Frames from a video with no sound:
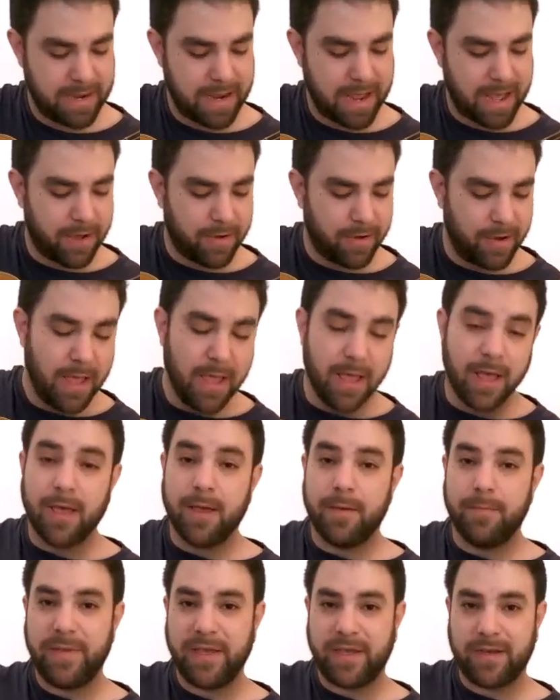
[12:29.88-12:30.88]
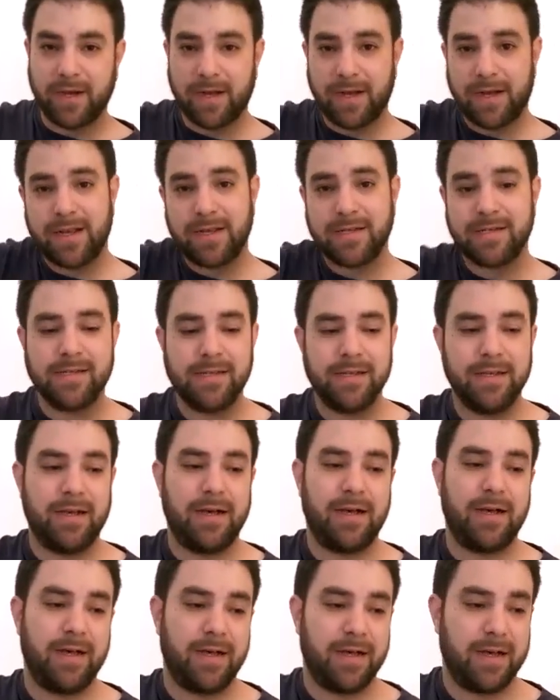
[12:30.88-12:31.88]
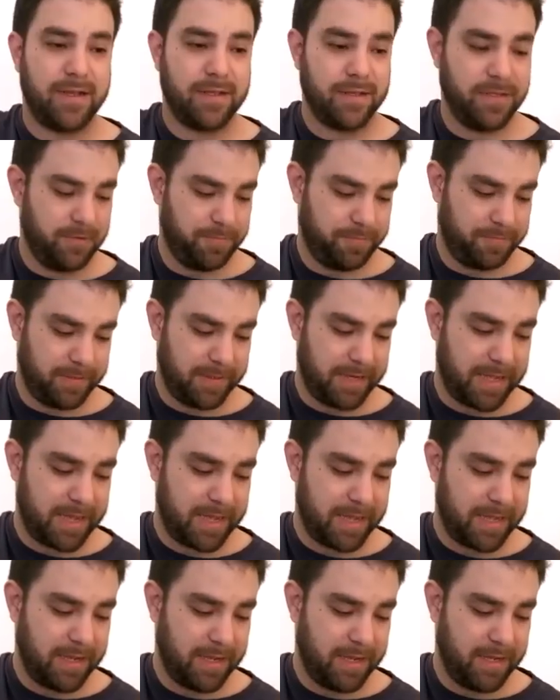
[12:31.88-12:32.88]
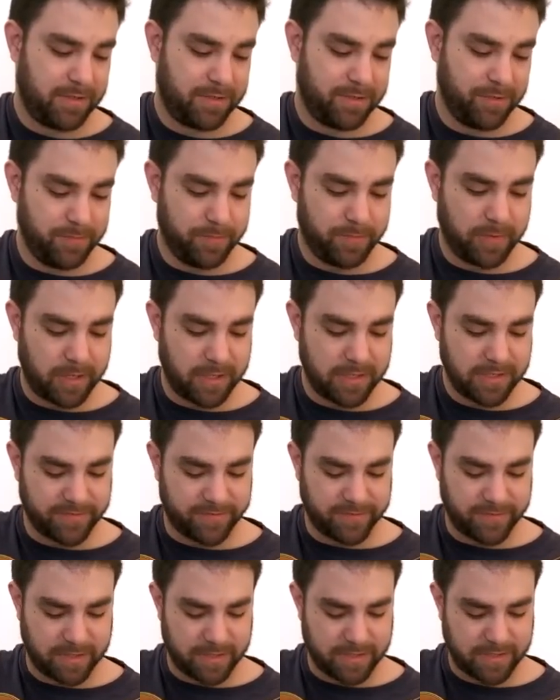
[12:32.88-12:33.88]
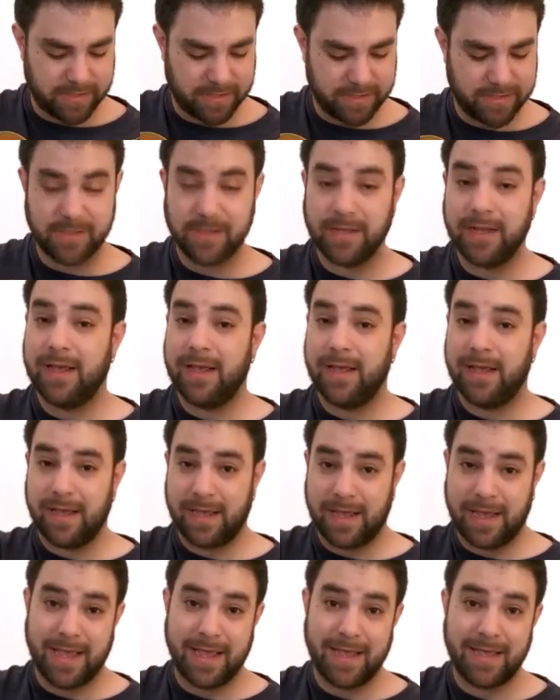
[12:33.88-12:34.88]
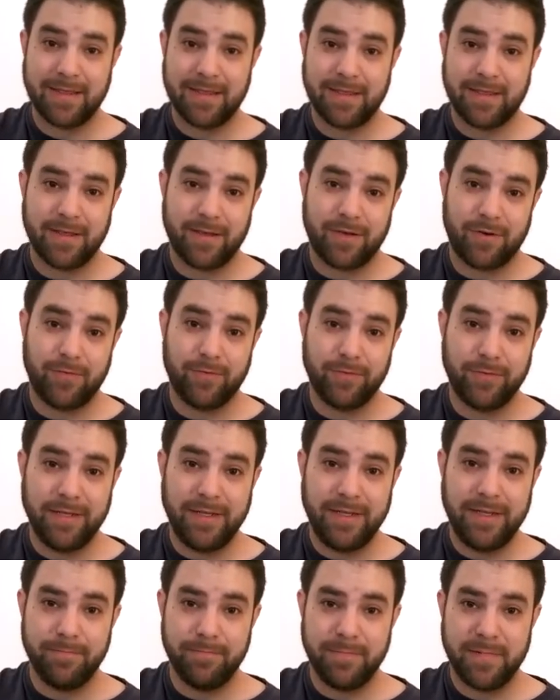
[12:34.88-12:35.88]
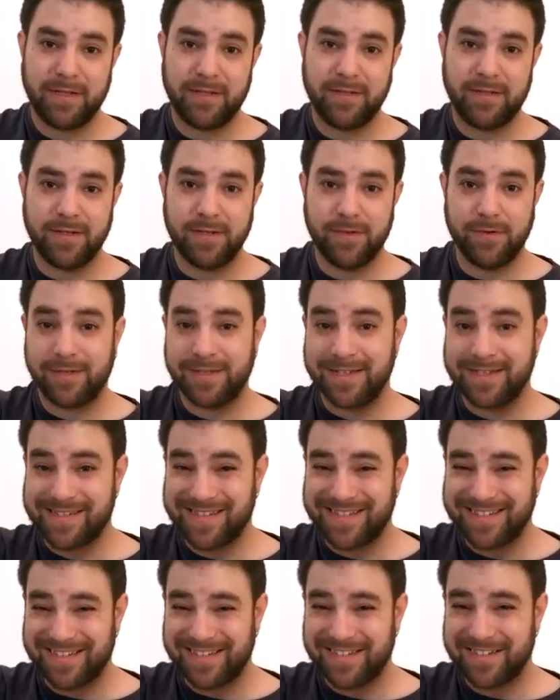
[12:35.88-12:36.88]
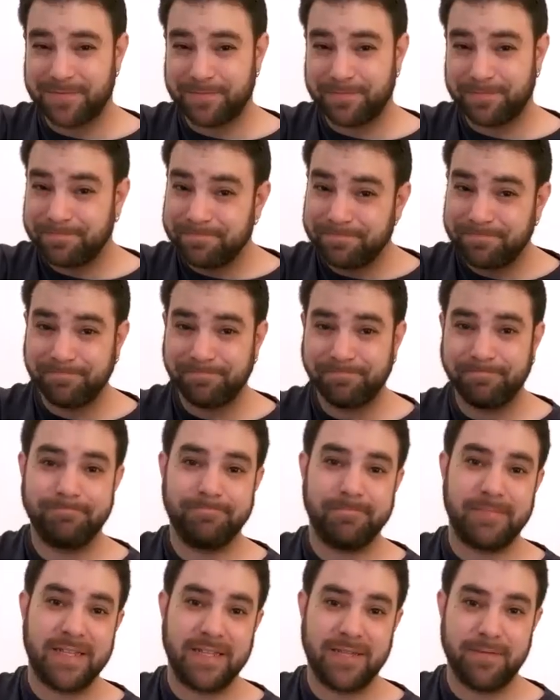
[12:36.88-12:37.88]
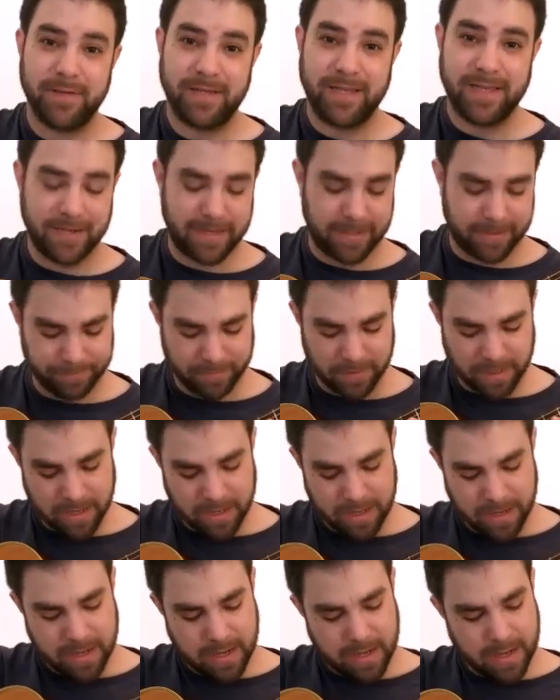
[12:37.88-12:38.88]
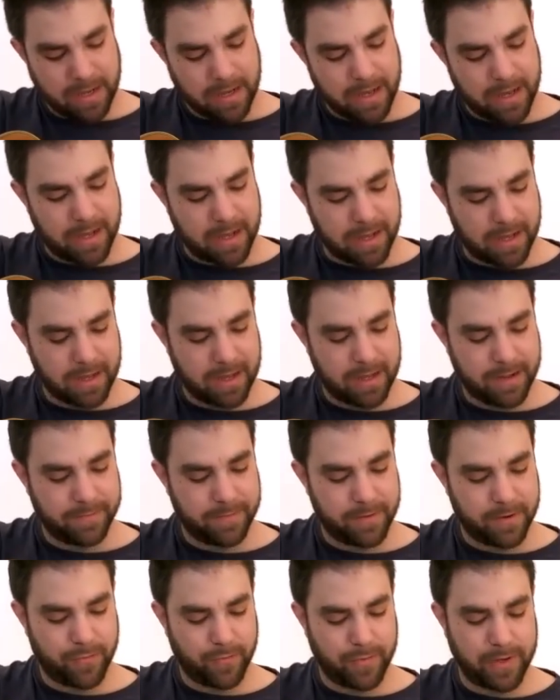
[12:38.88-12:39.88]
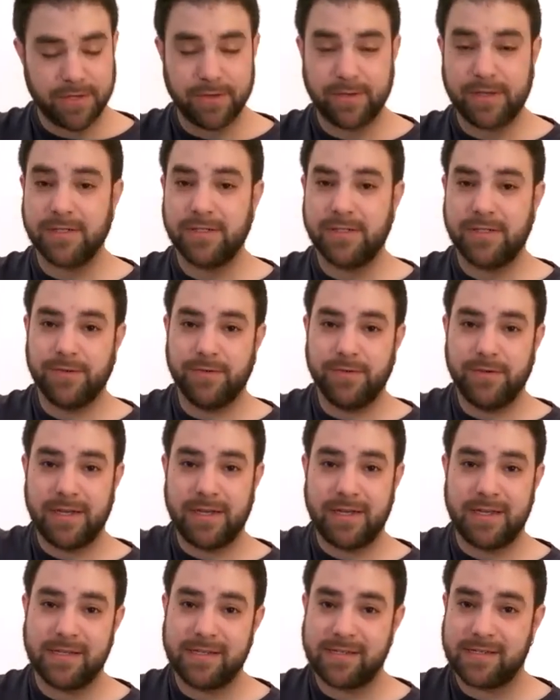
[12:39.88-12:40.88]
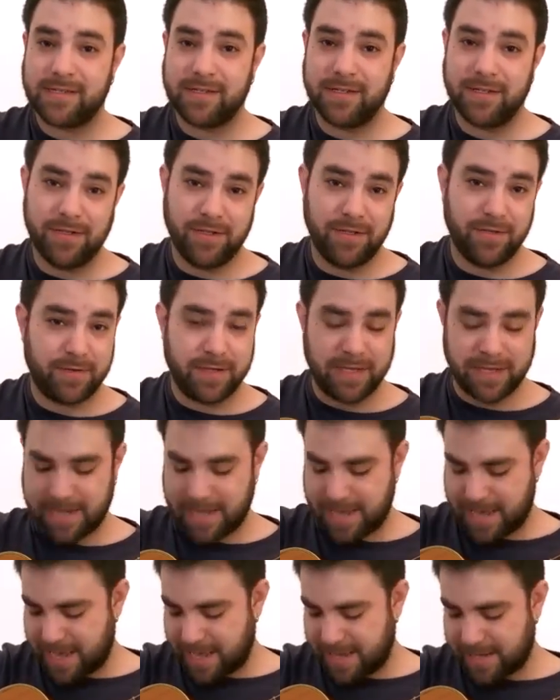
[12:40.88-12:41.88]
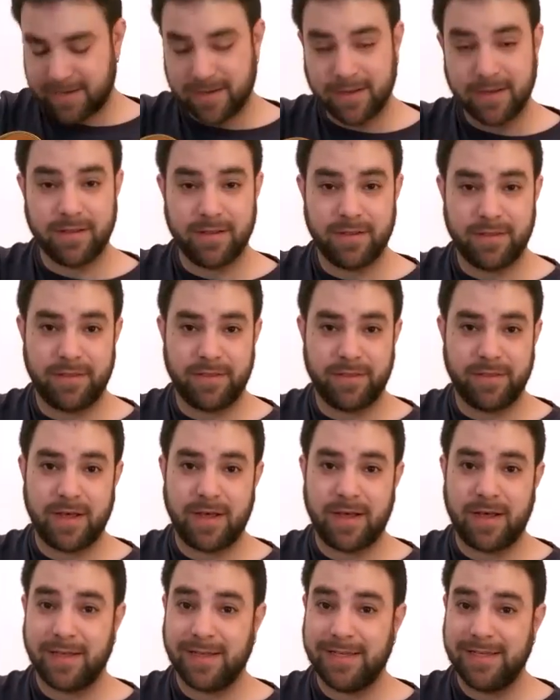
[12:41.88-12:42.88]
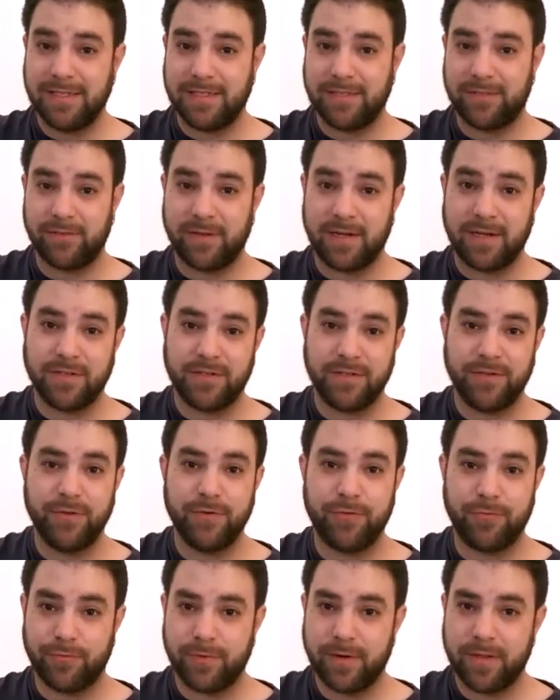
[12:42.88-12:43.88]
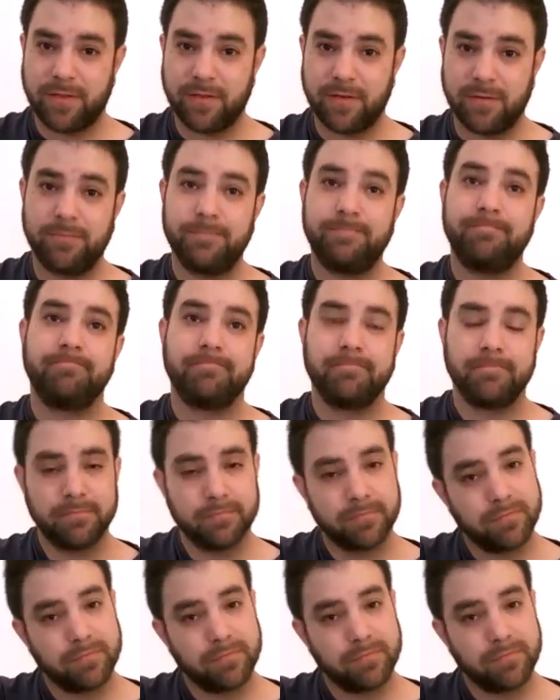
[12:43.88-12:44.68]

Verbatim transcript: now because uh, you play two bars of this and the only melody note is this at the beginning, um, what you can do is you can add the E string to your rhythm